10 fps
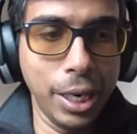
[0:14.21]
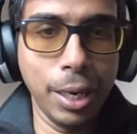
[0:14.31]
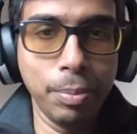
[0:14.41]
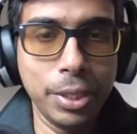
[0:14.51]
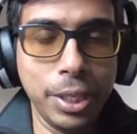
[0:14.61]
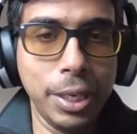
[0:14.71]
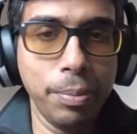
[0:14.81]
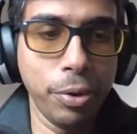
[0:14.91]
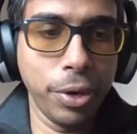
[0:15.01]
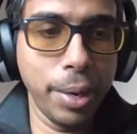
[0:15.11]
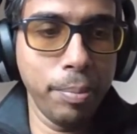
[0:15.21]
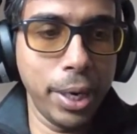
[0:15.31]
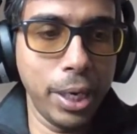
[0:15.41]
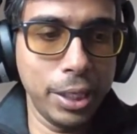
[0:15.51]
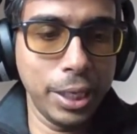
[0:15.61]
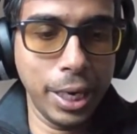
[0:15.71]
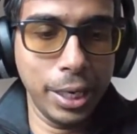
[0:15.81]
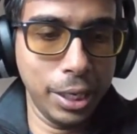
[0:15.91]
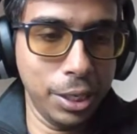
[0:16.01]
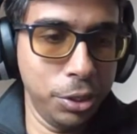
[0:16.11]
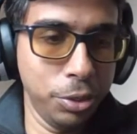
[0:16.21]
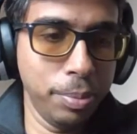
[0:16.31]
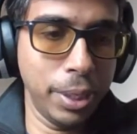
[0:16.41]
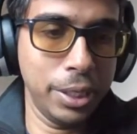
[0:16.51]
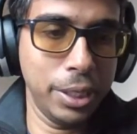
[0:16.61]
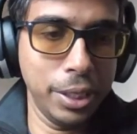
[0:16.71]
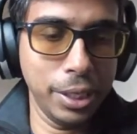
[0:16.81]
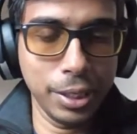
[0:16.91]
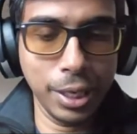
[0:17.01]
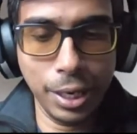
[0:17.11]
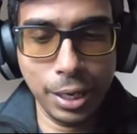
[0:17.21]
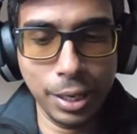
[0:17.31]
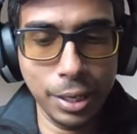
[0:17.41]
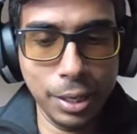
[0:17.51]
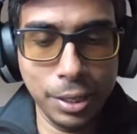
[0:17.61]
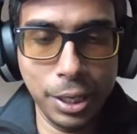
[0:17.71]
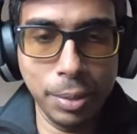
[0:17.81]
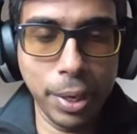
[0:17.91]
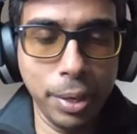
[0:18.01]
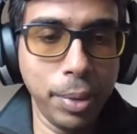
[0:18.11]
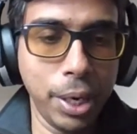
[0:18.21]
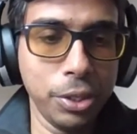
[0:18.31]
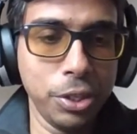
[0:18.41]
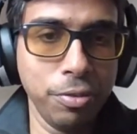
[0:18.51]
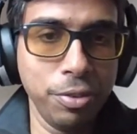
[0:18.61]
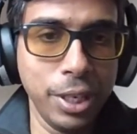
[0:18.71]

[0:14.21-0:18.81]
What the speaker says: I'm a senior program manager at Azure Messaging team at Microsoft.